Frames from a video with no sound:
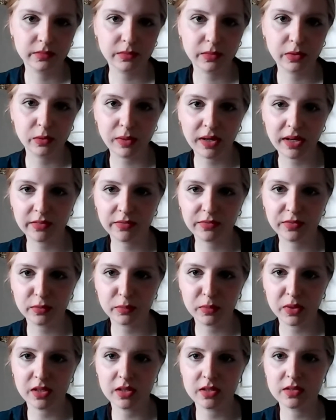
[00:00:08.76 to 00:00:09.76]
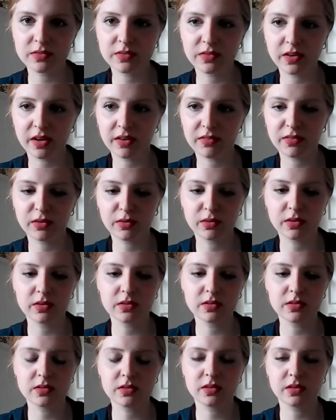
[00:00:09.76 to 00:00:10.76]
We'll wait a few minutes for
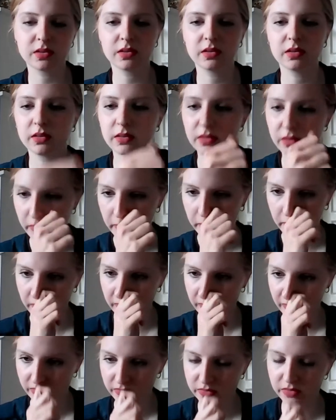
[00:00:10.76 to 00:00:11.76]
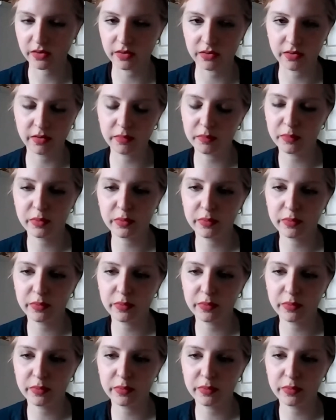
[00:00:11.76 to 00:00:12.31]
everyone to turn up.